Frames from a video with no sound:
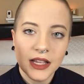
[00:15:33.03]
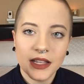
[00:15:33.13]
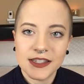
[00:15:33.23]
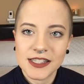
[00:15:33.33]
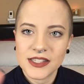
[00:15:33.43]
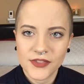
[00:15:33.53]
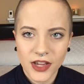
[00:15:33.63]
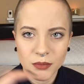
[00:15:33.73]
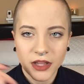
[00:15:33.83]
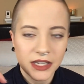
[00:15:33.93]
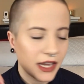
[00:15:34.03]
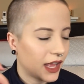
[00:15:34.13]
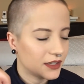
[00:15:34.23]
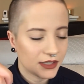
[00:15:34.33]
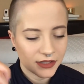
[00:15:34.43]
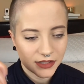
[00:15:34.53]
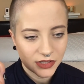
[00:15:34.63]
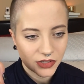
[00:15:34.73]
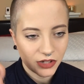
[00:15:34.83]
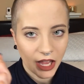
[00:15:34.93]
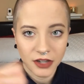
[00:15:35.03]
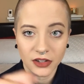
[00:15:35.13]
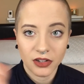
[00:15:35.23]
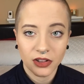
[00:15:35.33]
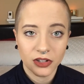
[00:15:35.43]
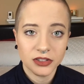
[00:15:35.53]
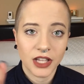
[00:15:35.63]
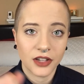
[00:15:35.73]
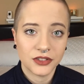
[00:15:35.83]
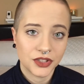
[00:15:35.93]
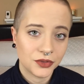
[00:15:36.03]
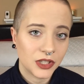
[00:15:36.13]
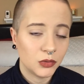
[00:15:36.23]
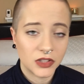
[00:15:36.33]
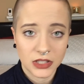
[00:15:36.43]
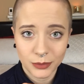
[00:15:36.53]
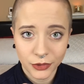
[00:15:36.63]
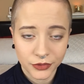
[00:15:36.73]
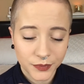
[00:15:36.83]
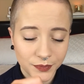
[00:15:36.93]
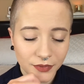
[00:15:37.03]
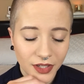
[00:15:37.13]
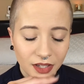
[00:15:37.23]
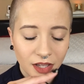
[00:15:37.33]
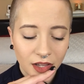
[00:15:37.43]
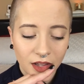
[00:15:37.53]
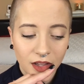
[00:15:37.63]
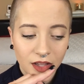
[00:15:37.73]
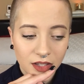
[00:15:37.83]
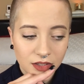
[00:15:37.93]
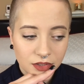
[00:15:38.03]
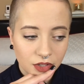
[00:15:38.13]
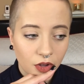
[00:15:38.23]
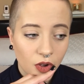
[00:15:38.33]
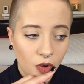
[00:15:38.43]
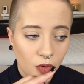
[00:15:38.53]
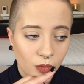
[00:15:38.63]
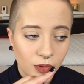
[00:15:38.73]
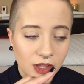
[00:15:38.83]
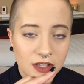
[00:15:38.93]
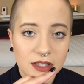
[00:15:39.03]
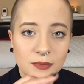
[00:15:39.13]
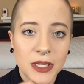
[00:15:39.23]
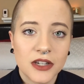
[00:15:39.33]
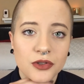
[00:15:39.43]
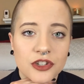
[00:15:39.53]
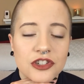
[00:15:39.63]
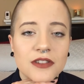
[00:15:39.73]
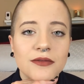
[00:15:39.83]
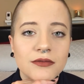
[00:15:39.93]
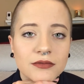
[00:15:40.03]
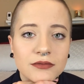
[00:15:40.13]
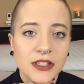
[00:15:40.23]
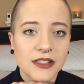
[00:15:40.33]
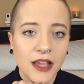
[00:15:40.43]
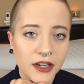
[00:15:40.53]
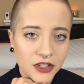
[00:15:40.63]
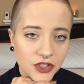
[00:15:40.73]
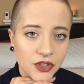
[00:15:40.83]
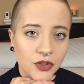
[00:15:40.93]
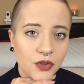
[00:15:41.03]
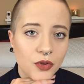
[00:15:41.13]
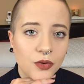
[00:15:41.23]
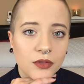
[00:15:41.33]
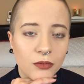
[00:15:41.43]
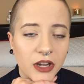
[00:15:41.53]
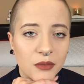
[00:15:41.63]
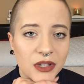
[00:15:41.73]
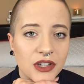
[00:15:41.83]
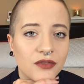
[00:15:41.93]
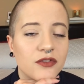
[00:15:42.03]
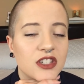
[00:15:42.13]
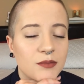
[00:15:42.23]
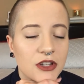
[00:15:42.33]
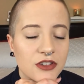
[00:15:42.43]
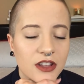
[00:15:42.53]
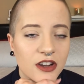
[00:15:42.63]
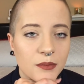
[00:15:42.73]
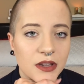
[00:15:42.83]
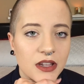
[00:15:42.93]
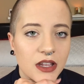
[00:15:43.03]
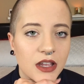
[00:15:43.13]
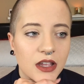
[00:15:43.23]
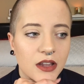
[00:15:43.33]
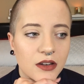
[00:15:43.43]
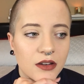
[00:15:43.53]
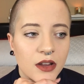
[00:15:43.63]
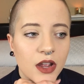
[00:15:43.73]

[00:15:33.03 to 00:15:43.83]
he still hadn't learned how to eat with a spoon. So his pediatrician decided to recommend him for speech therapy, and